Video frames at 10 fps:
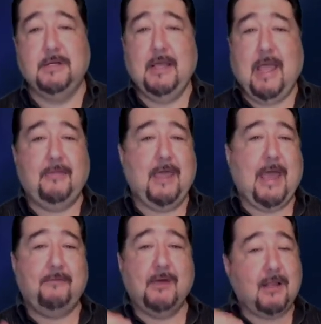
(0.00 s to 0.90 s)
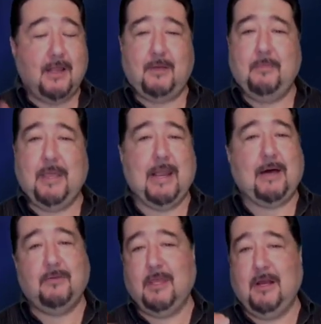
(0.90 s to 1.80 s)
and they have the clickbait
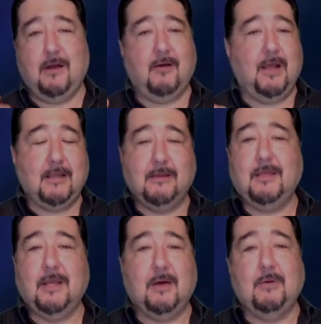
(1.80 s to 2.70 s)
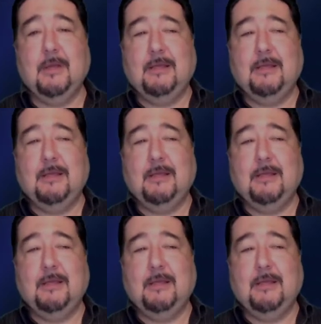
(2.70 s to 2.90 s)
out there, and, you know,